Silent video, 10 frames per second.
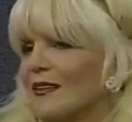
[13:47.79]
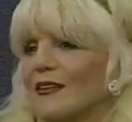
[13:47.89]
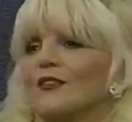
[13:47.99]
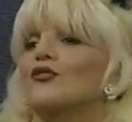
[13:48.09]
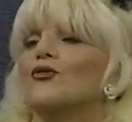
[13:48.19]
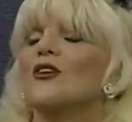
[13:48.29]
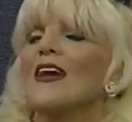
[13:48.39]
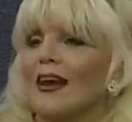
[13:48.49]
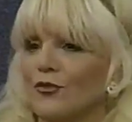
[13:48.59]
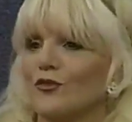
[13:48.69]
What's
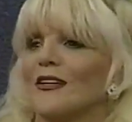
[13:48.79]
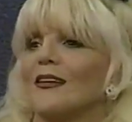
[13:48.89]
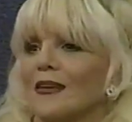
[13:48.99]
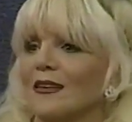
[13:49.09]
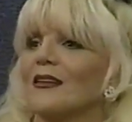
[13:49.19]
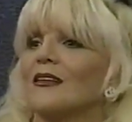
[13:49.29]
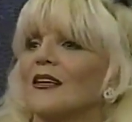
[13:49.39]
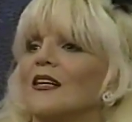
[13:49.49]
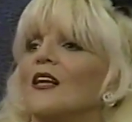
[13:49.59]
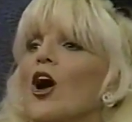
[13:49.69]
a good warning
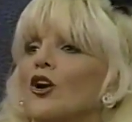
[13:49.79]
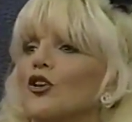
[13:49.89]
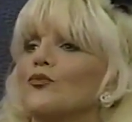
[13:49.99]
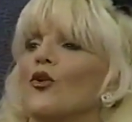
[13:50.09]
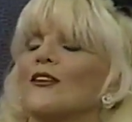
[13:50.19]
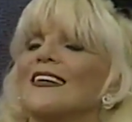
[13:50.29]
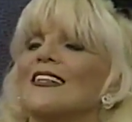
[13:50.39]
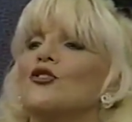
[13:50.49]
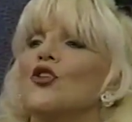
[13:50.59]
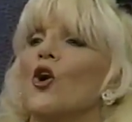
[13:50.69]
sign? Good
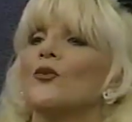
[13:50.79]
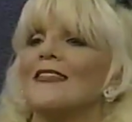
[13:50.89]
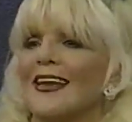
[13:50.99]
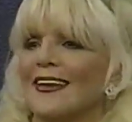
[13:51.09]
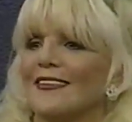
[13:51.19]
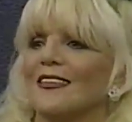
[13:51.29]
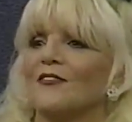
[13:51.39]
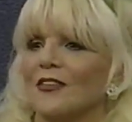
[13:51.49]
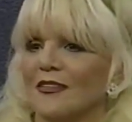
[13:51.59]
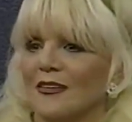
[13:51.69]
warning, no
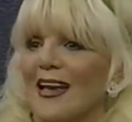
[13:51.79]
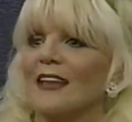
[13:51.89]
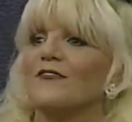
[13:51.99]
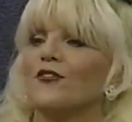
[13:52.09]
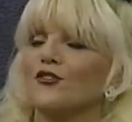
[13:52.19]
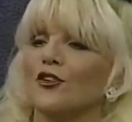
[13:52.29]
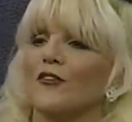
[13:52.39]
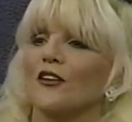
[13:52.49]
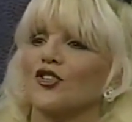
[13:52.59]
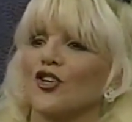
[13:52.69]
negativity. And first of
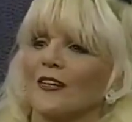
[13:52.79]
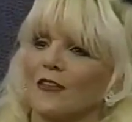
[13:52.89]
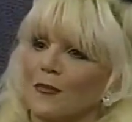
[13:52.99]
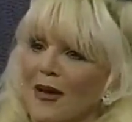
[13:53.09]
all, check the